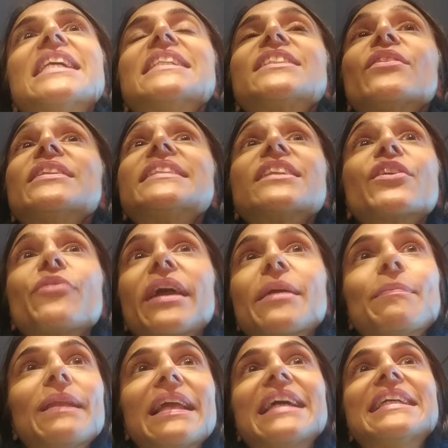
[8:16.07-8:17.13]
so it's a
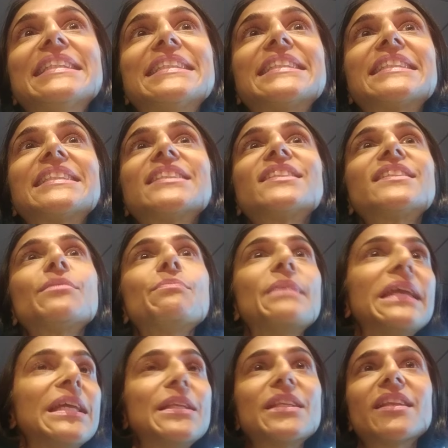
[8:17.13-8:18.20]
great place to
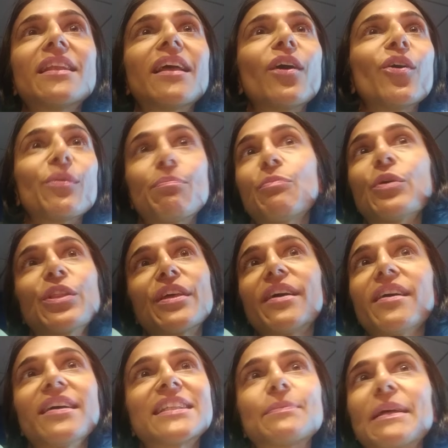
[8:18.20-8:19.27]
meet
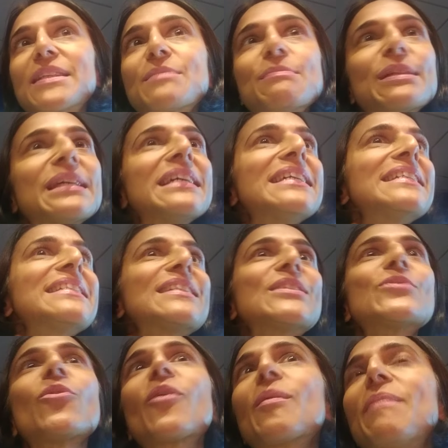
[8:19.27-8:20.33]
other expectant mothers
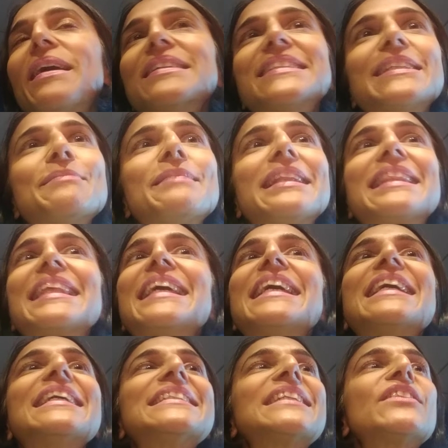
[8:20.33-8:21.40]
and talk about similar
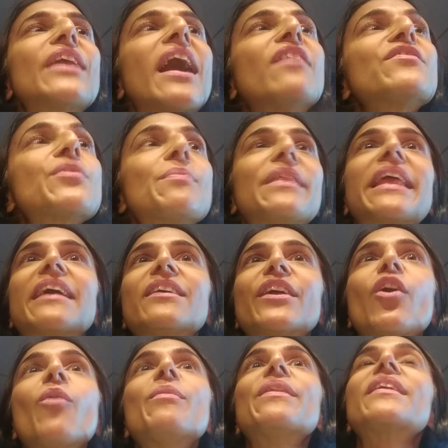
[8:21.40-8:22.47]
things, and they have something in
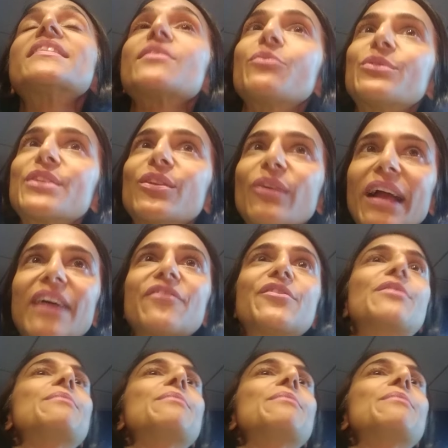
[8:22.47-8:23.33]
common because they want to look after